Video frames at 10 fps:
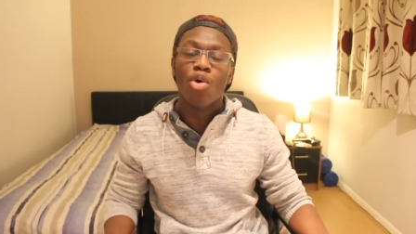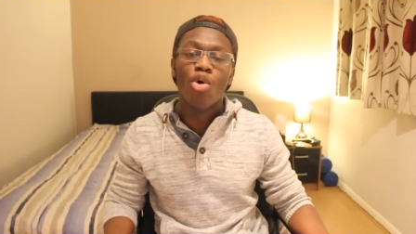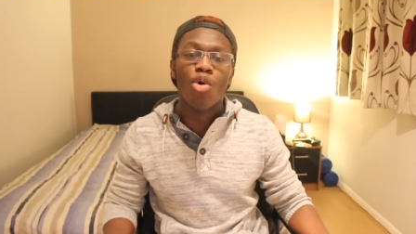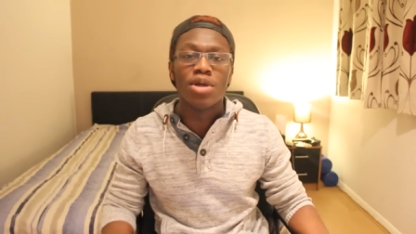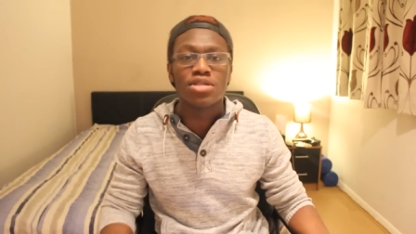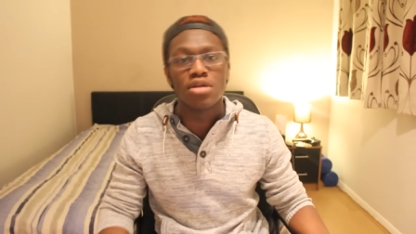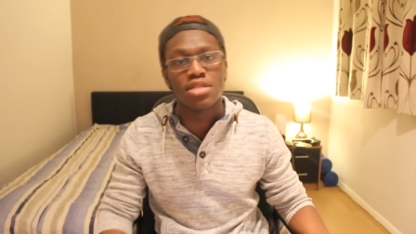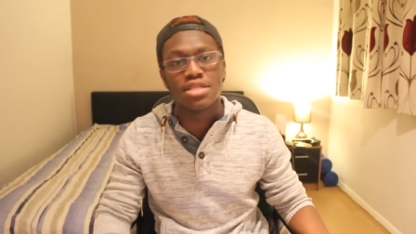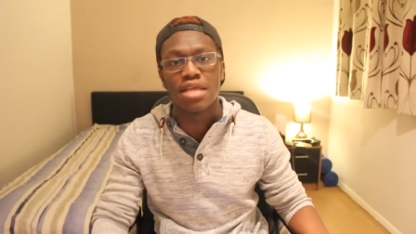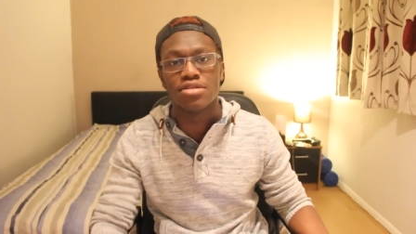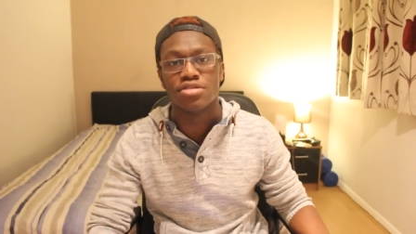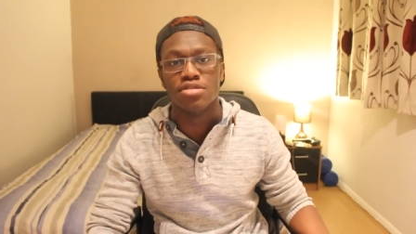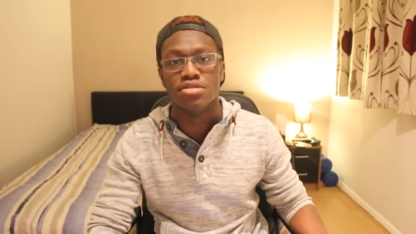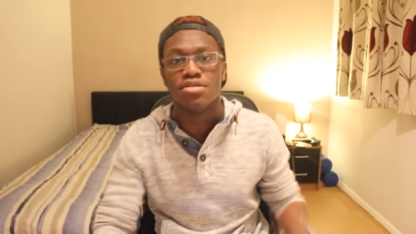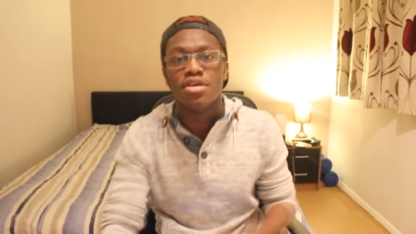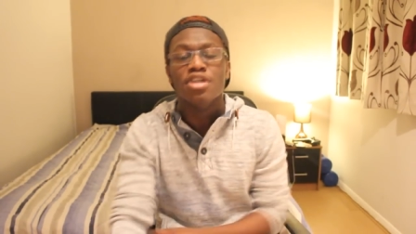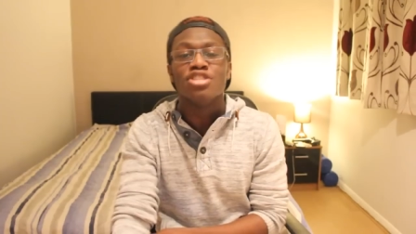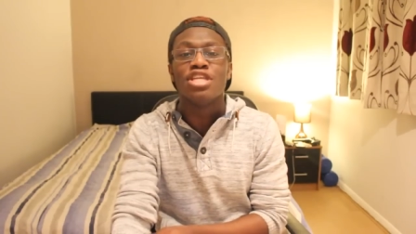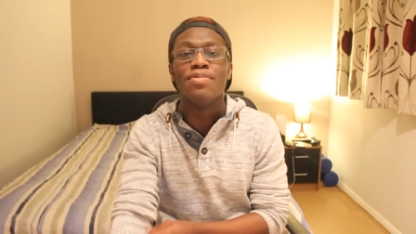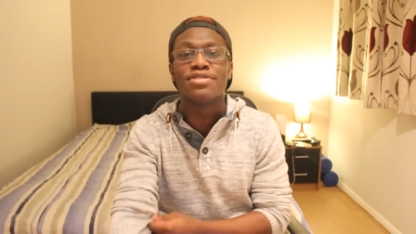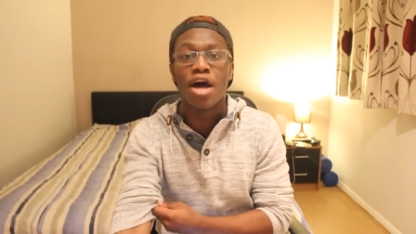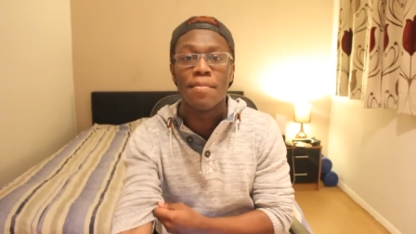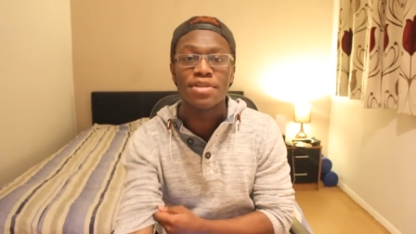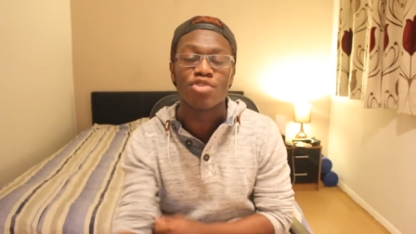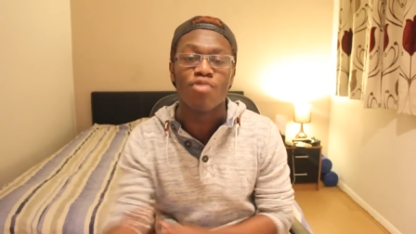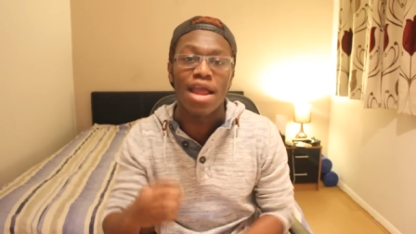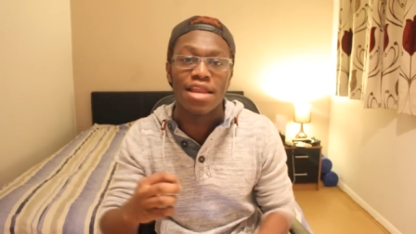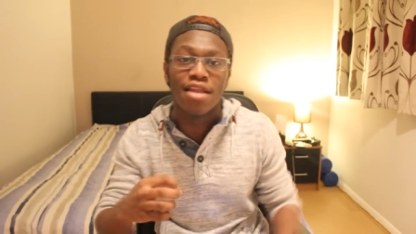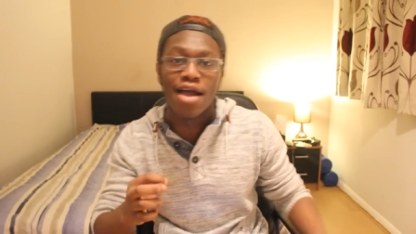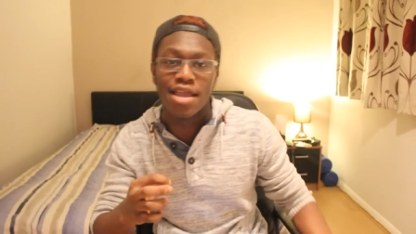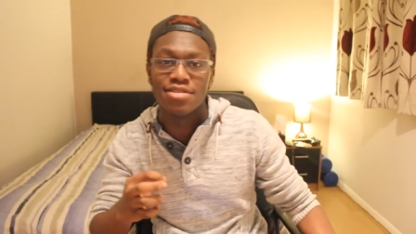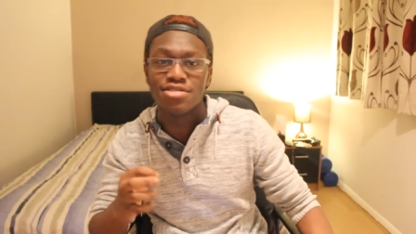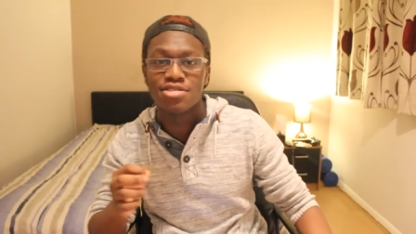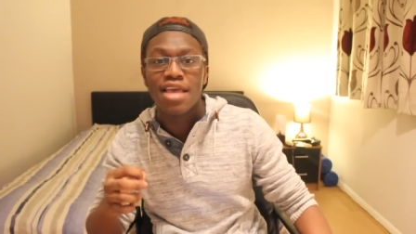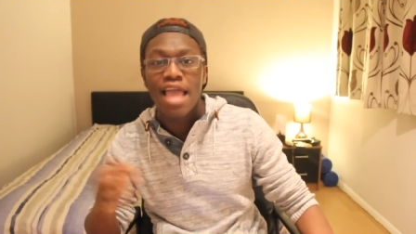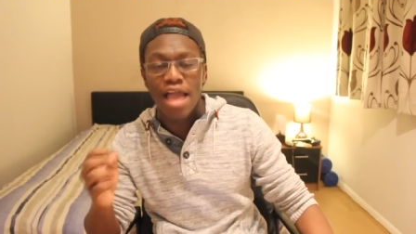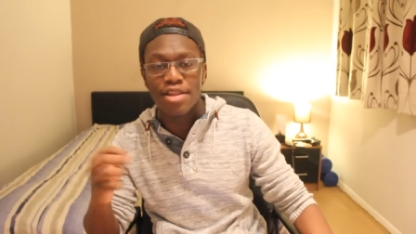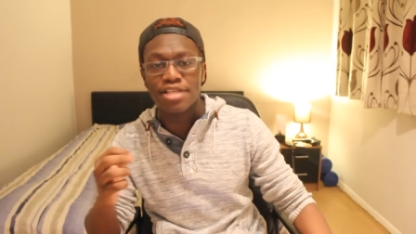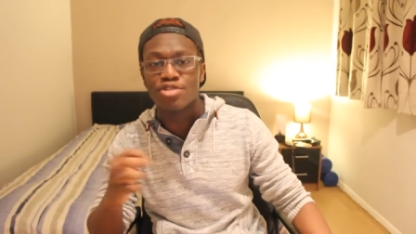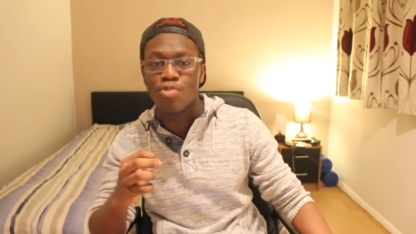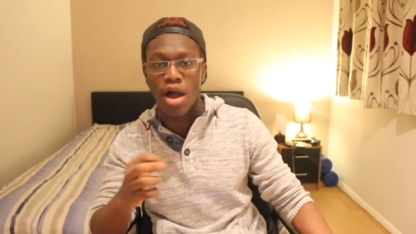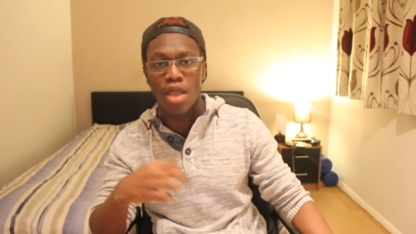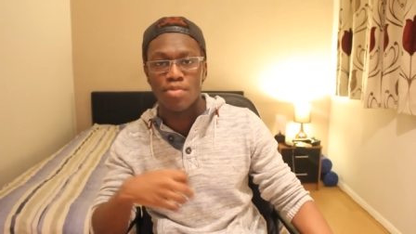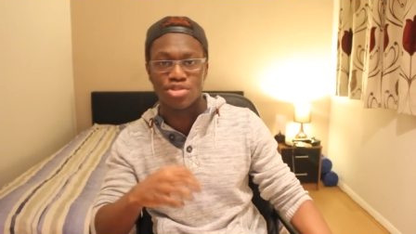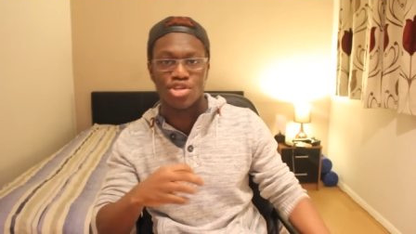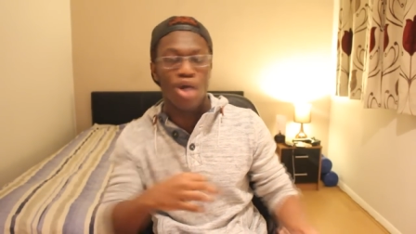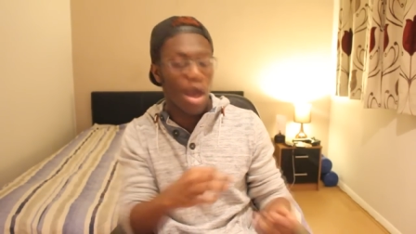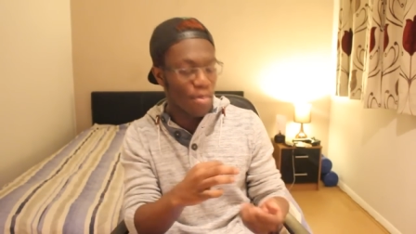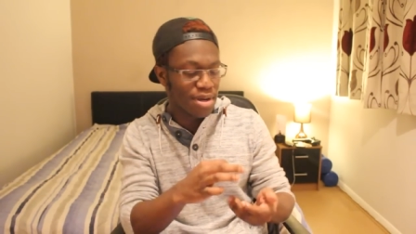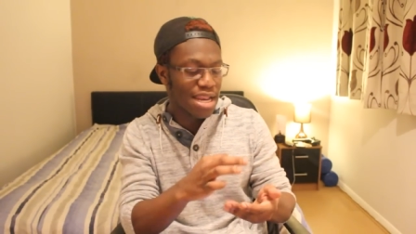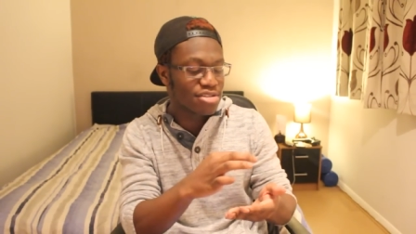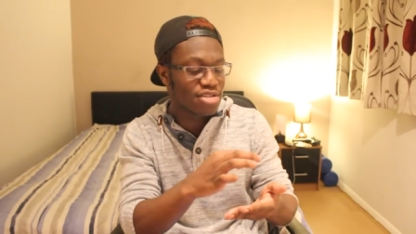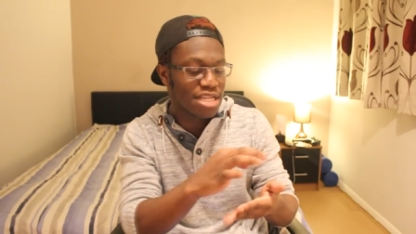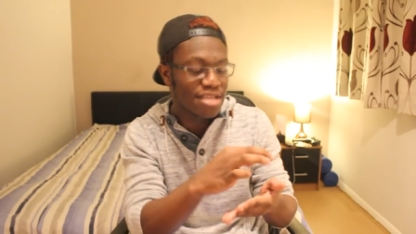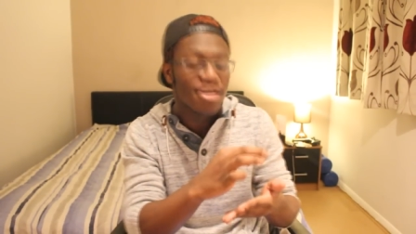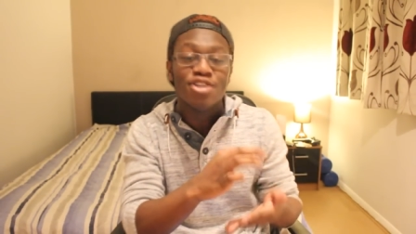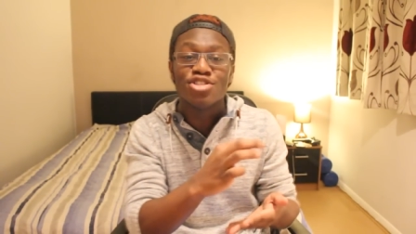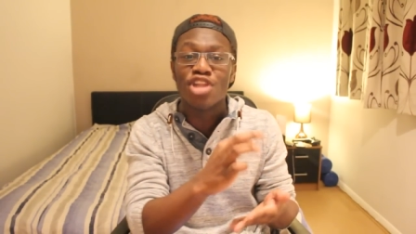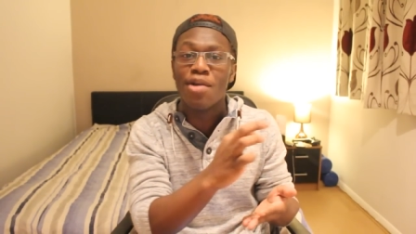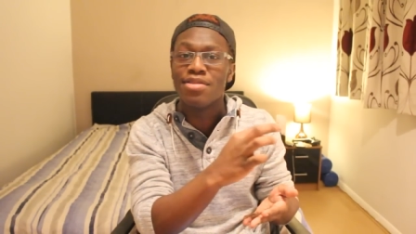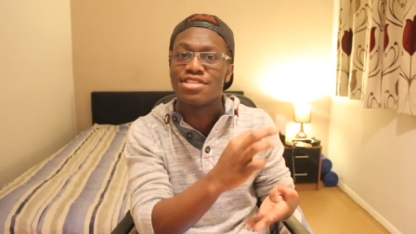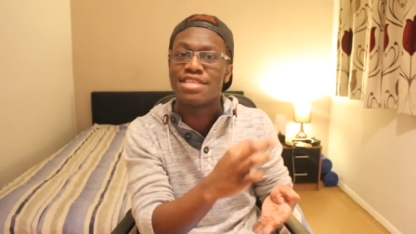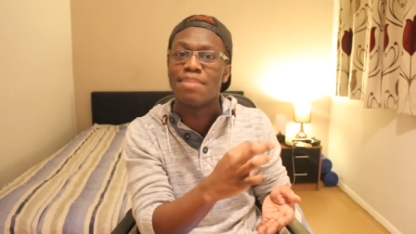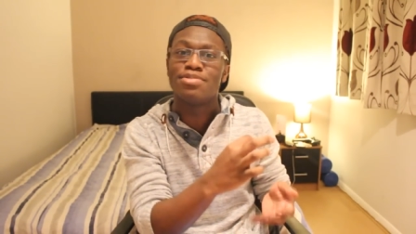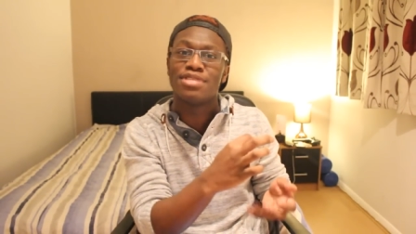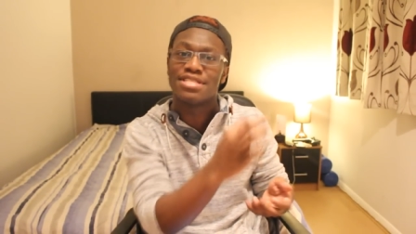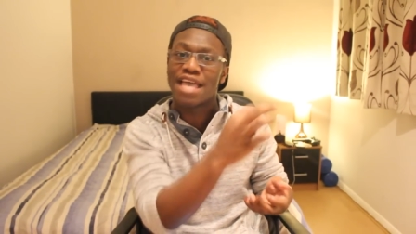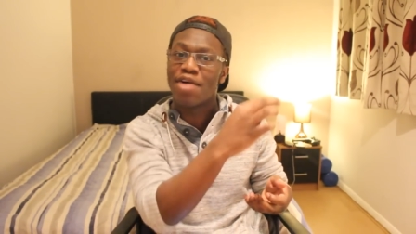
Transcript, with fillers: Always got the tensions. She would tell me to write lines and this is what I would do. I would literally, do you know in The Simpsons